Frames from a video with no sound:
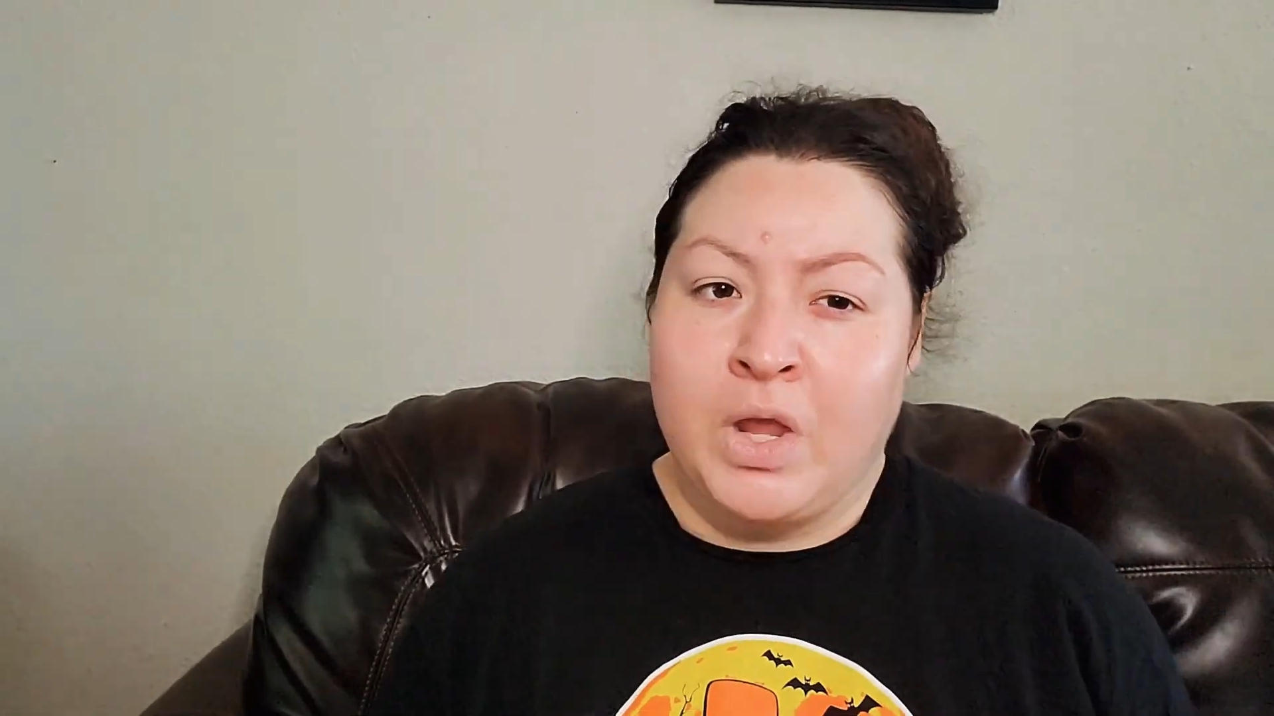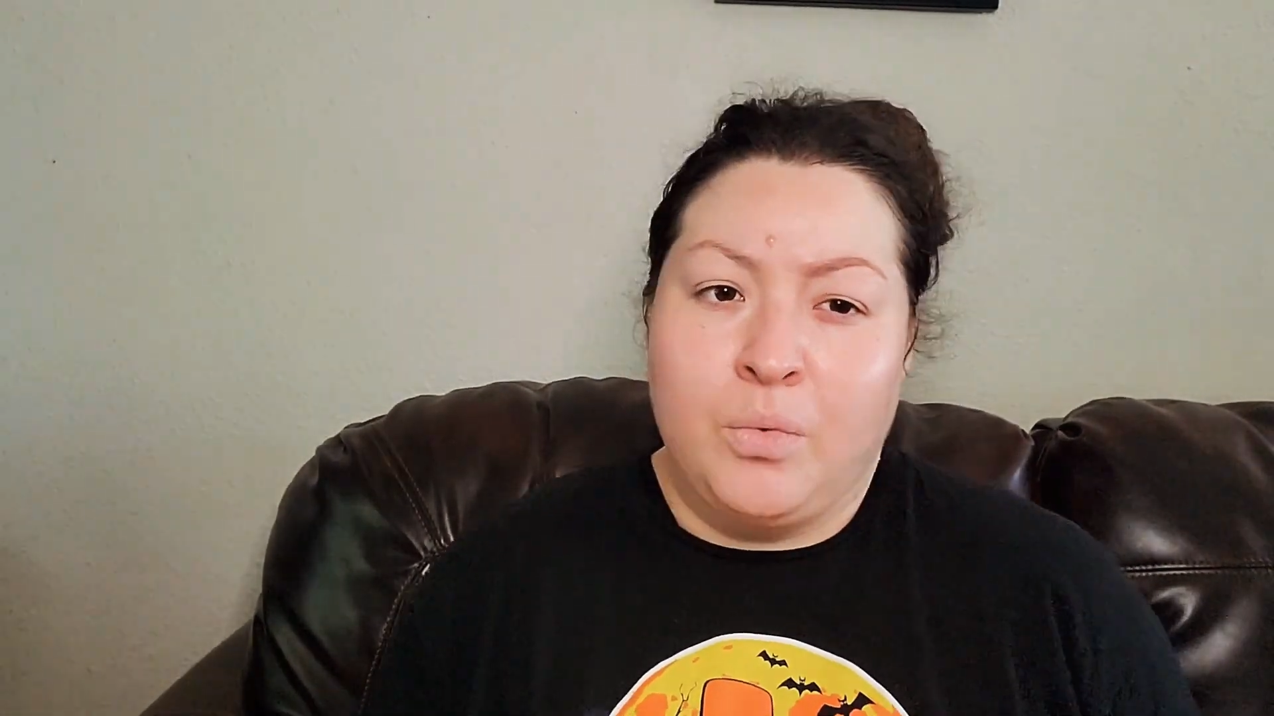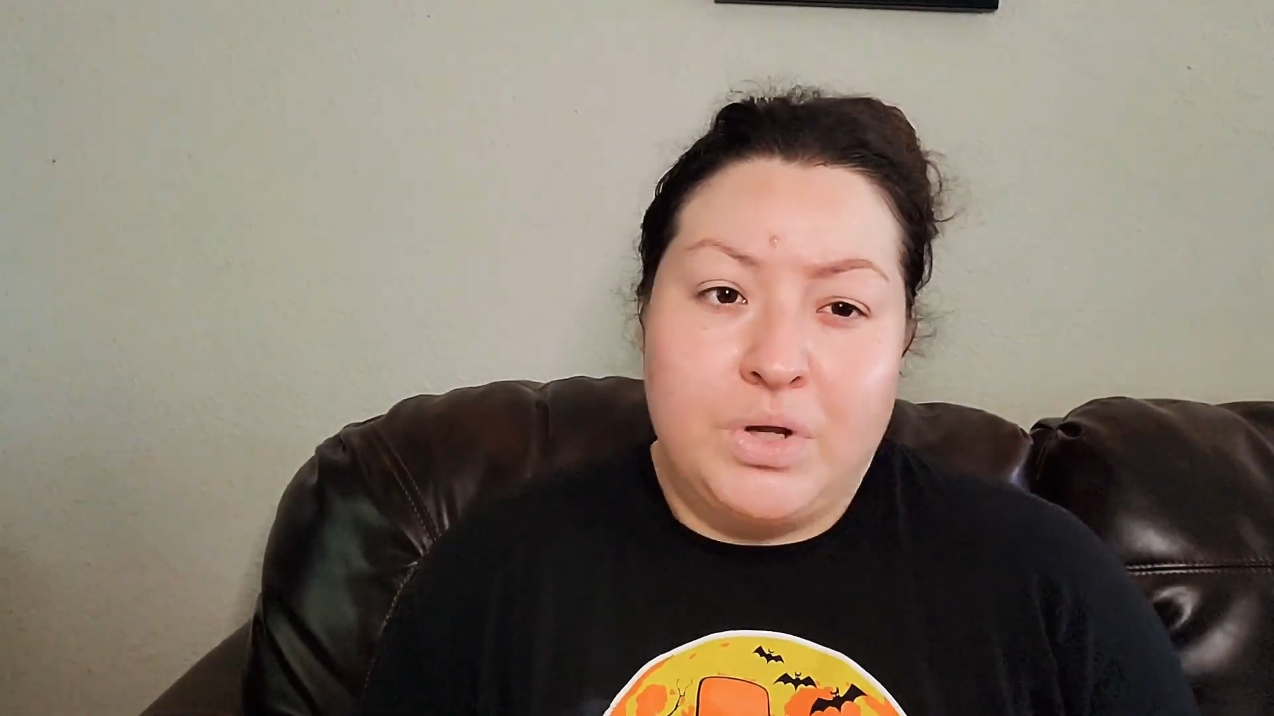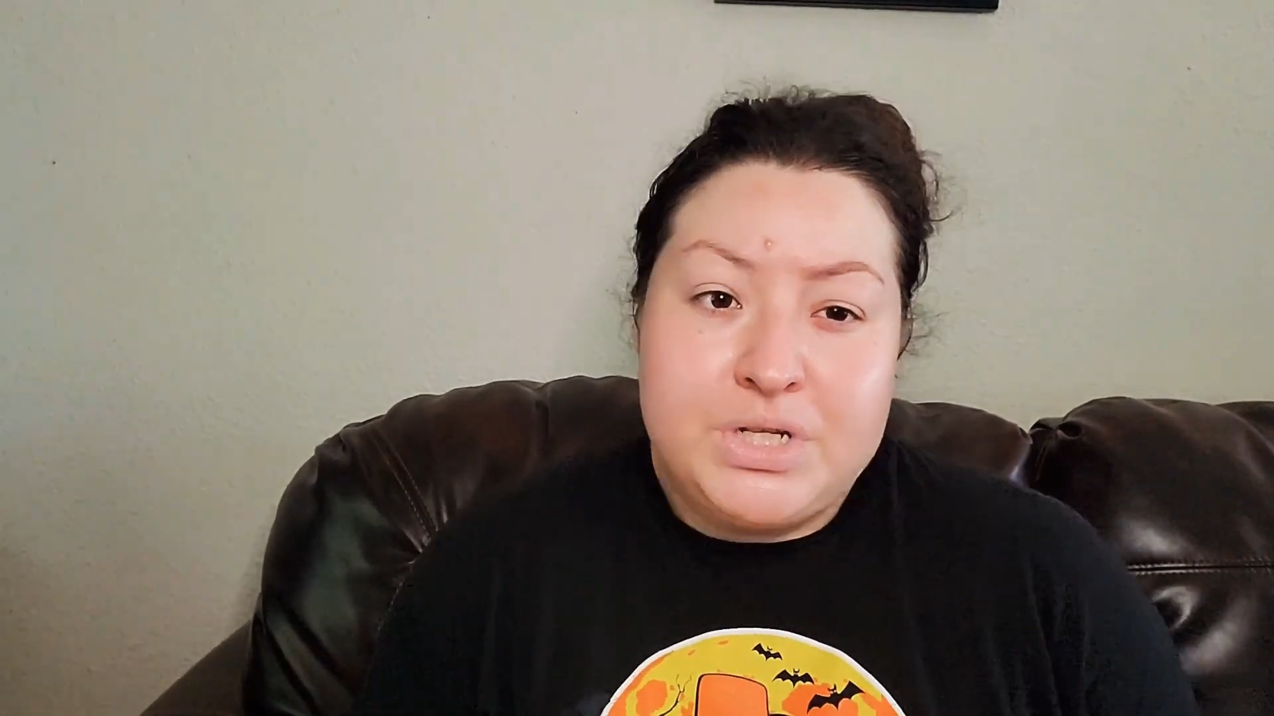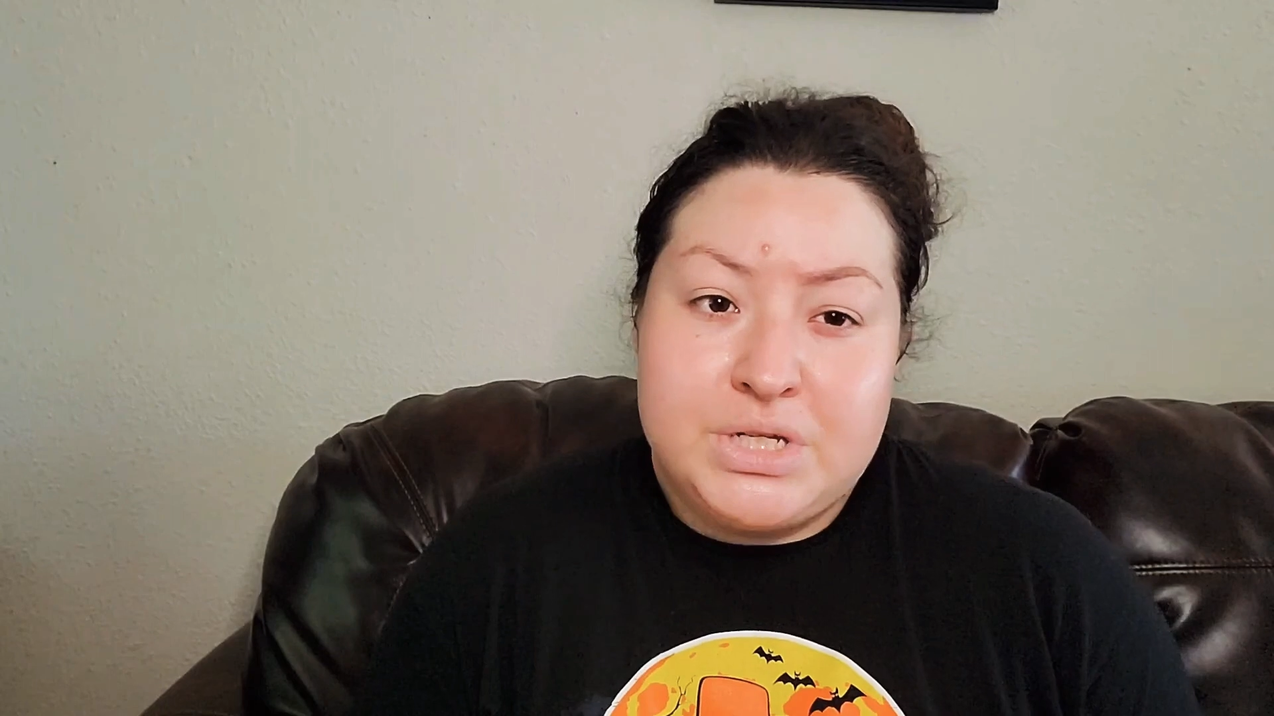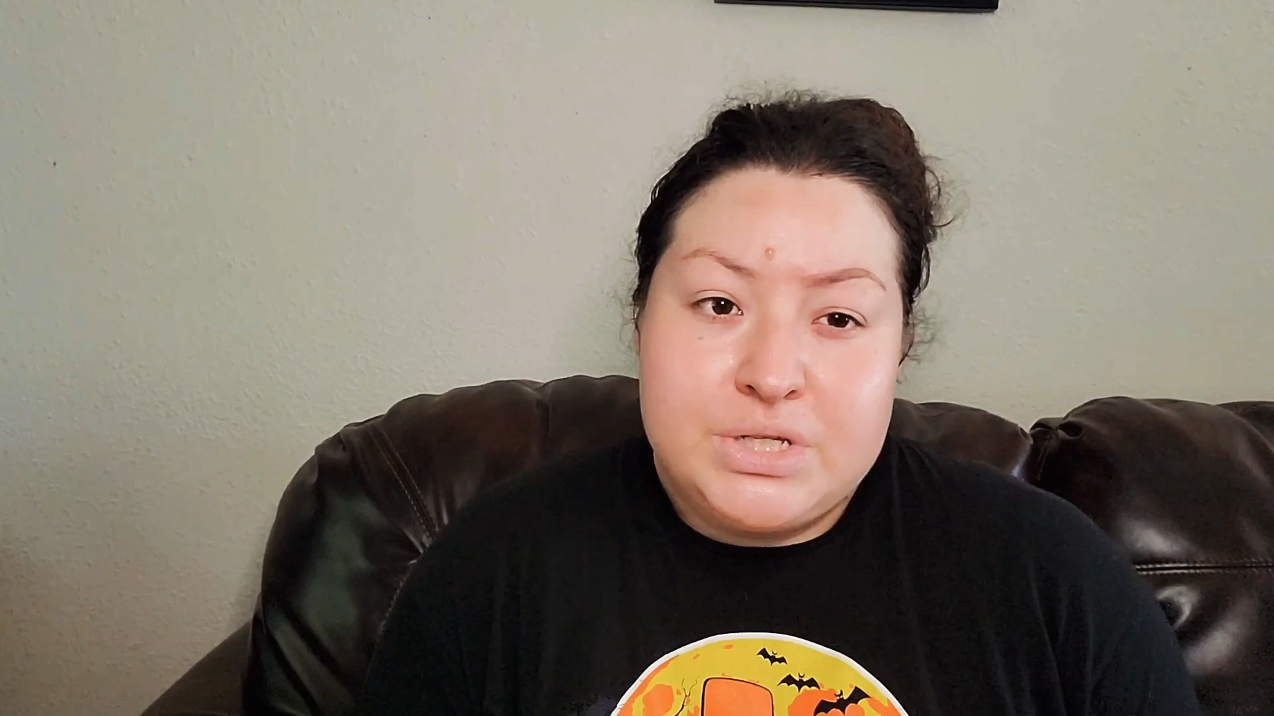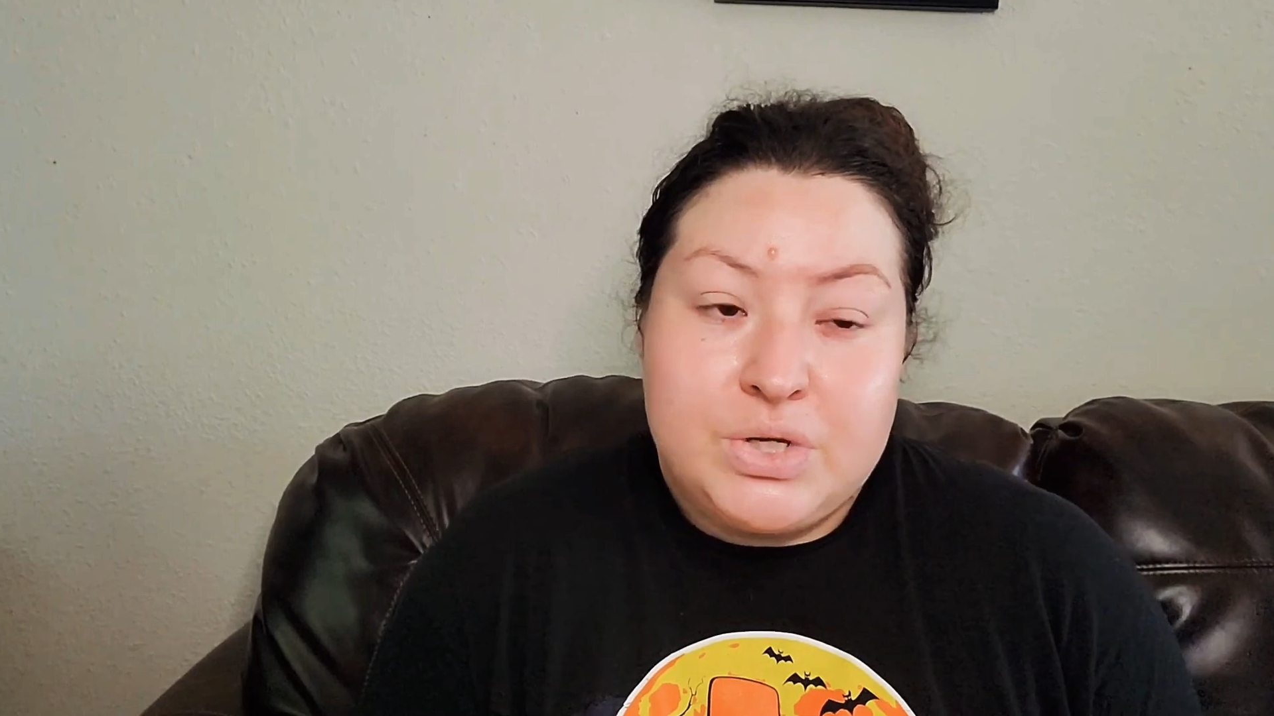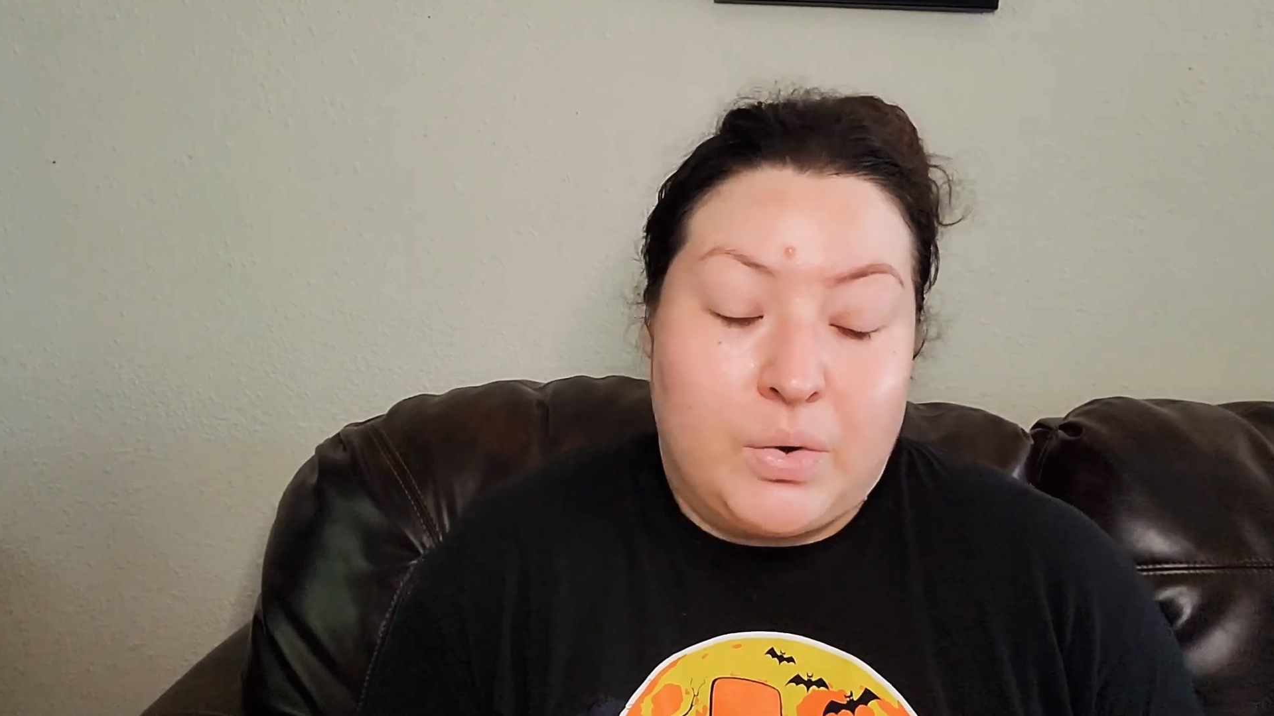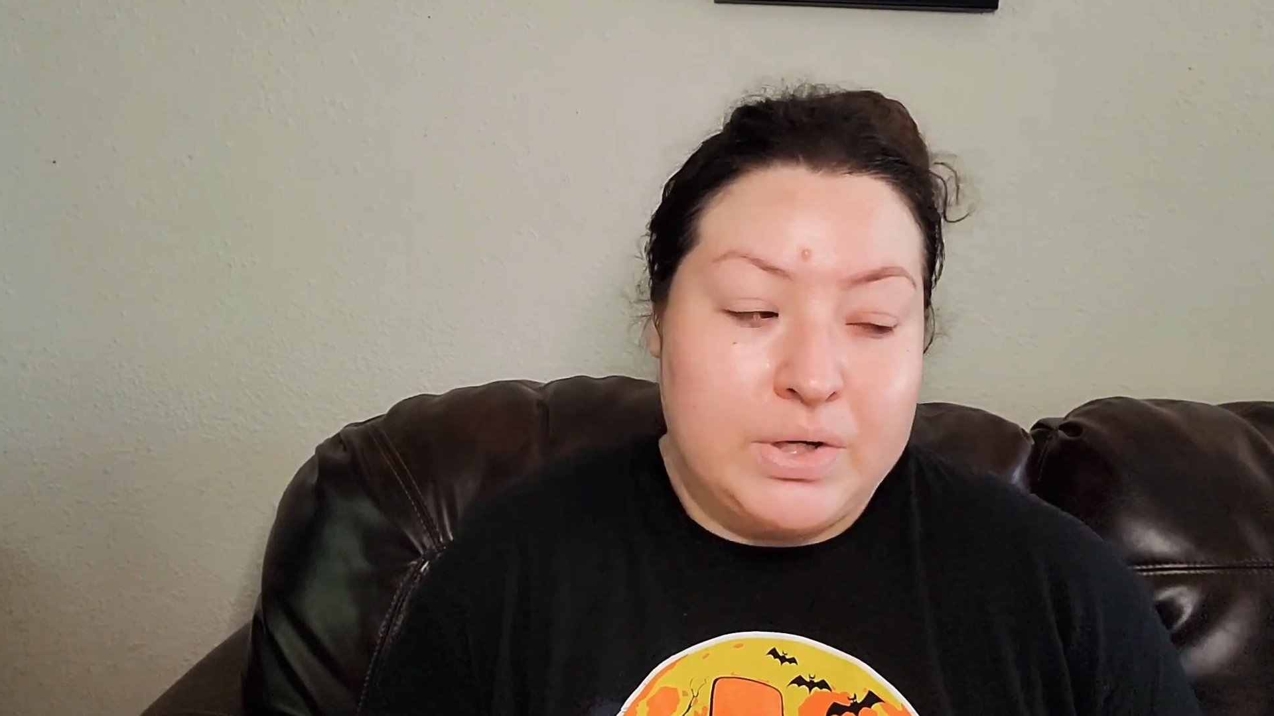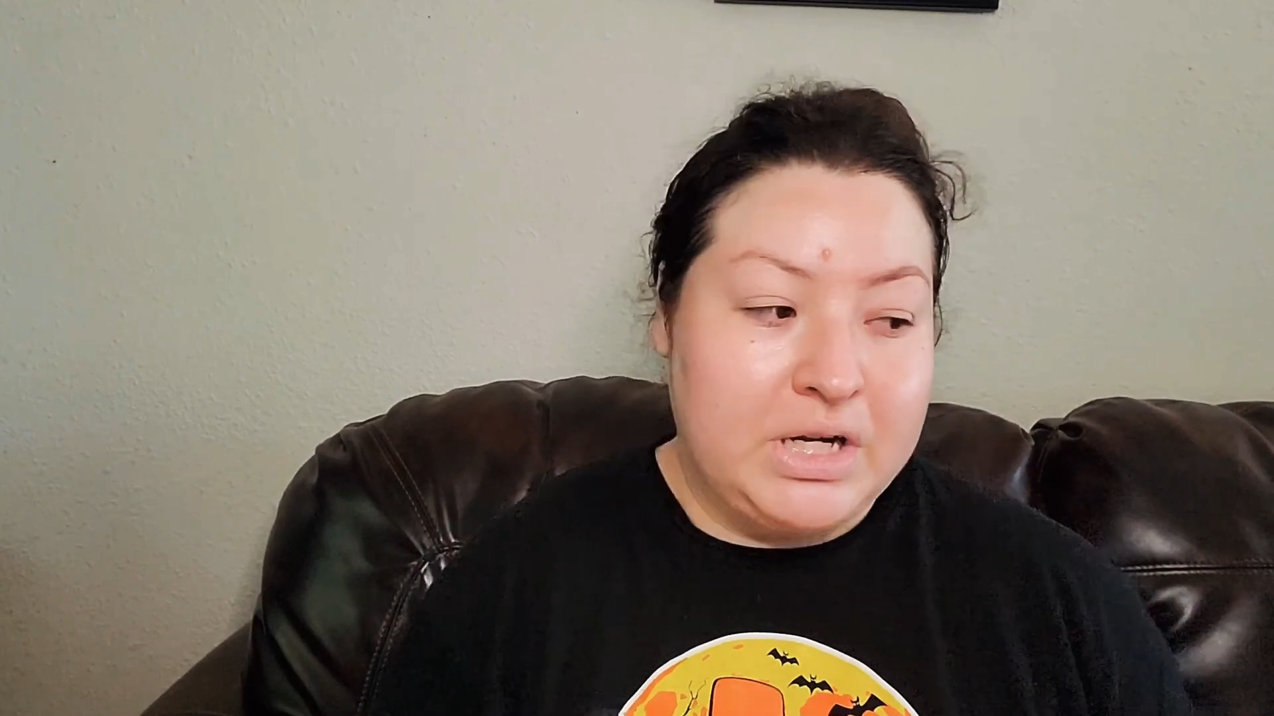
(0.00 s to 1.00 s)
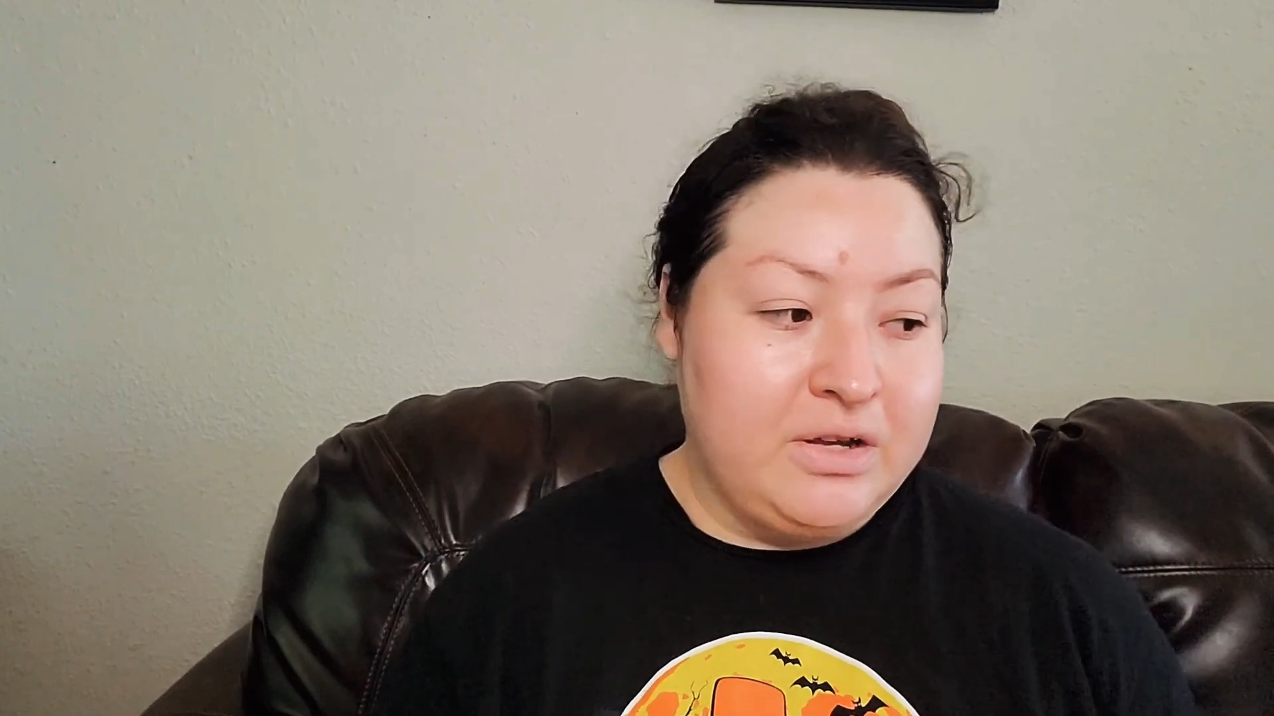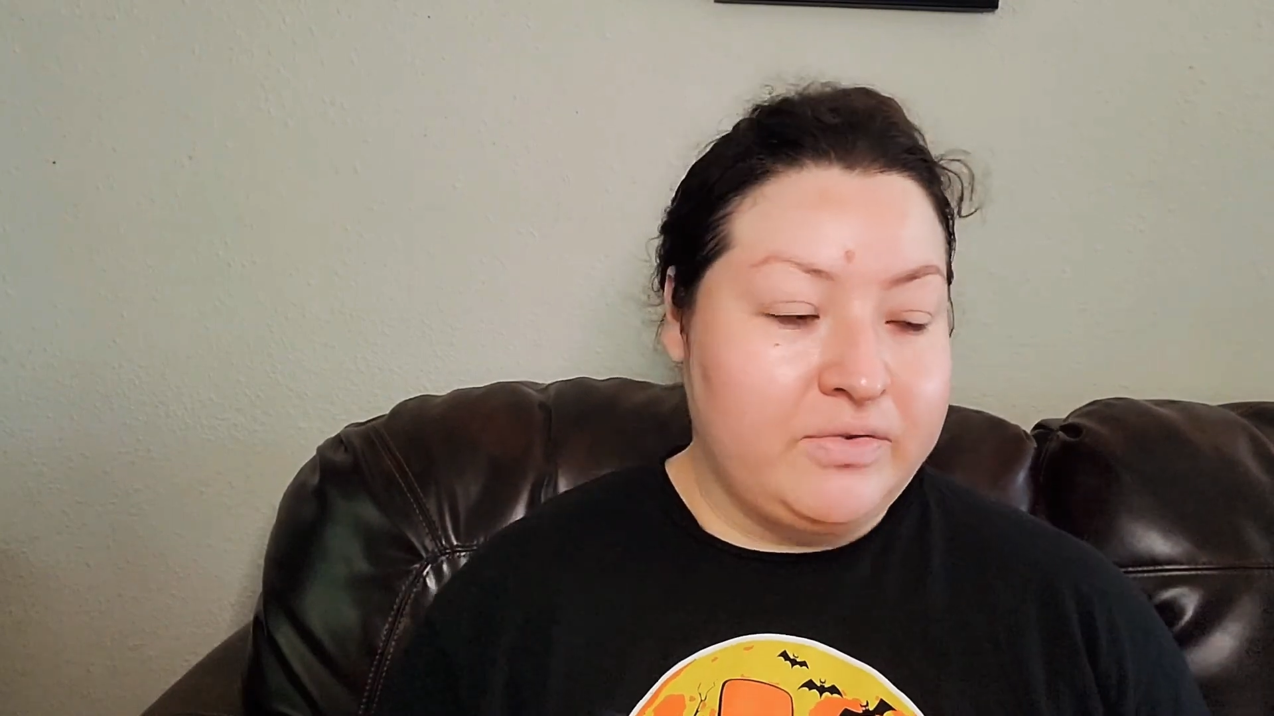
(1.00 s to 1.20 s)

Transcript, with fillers: which is totally